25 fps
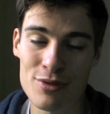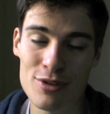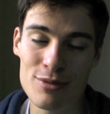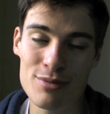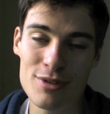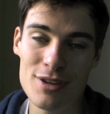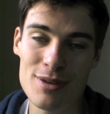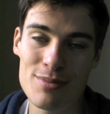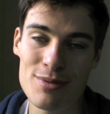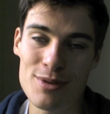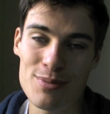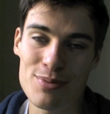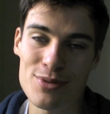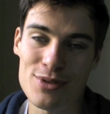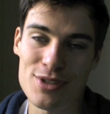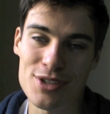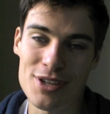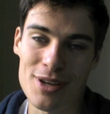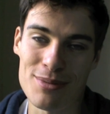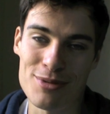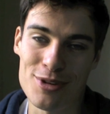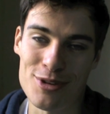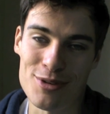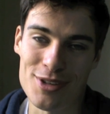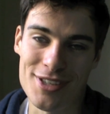Probably a bit
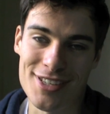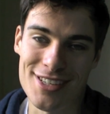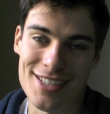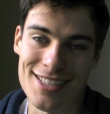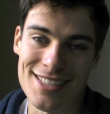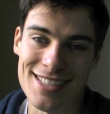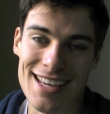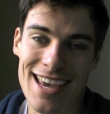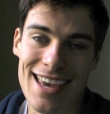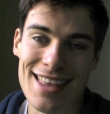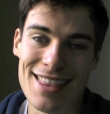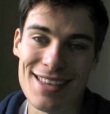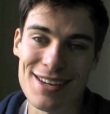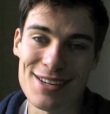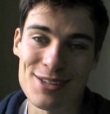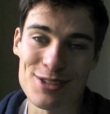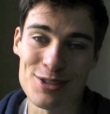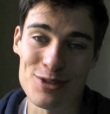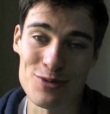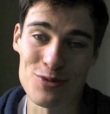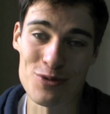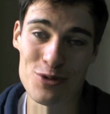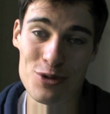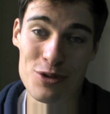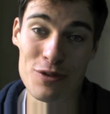presumptuous to say that
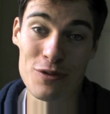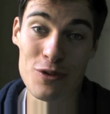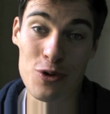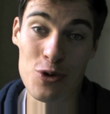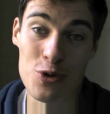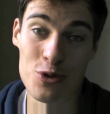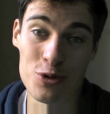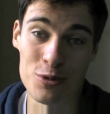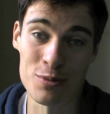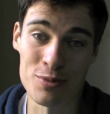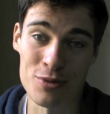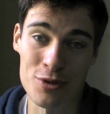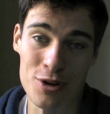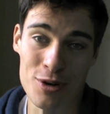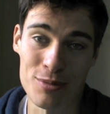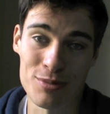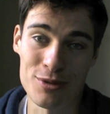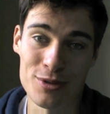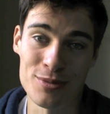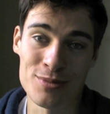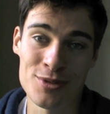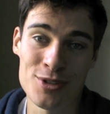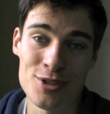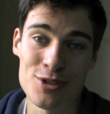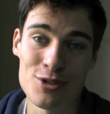it's the root of all
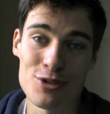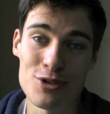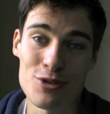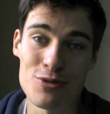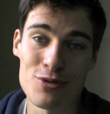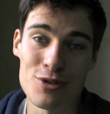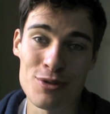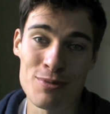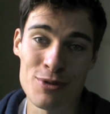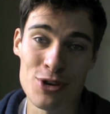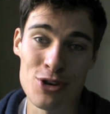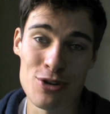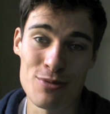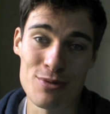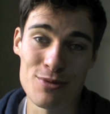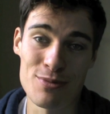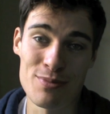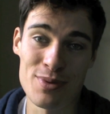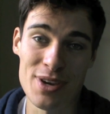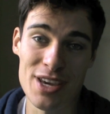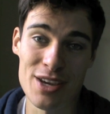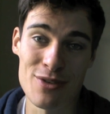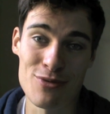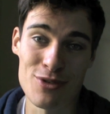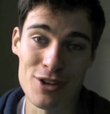problems to do with human
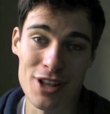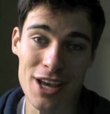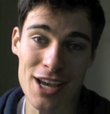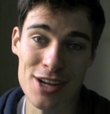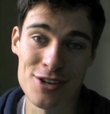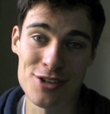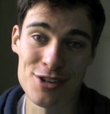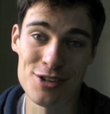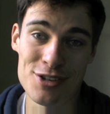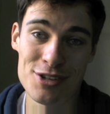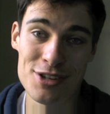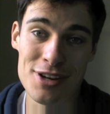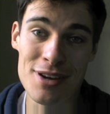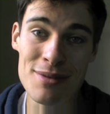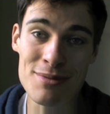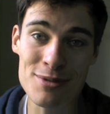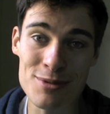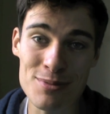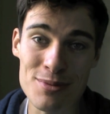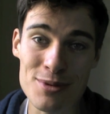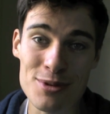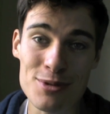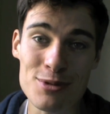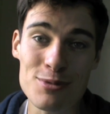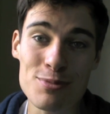being
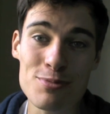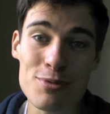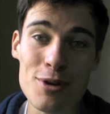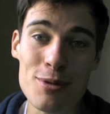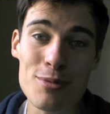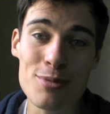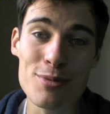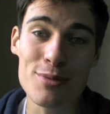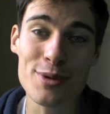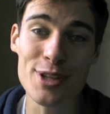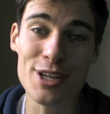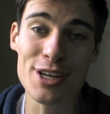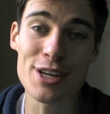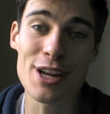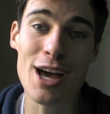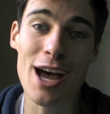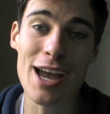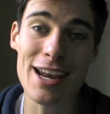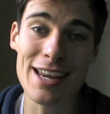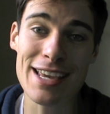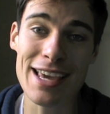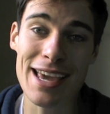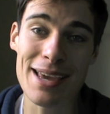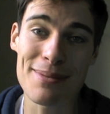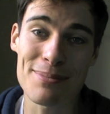relationships, but it's probably
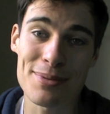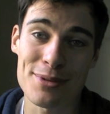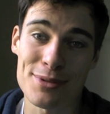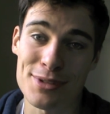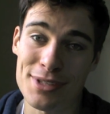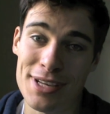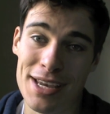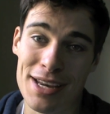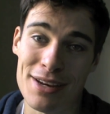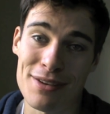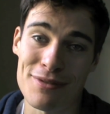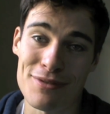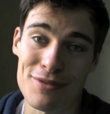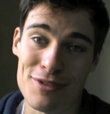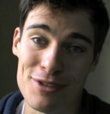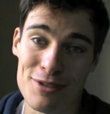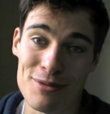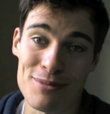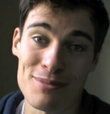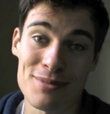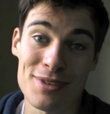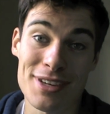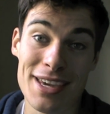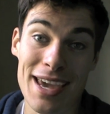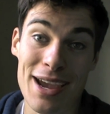ninety-eight percent of them,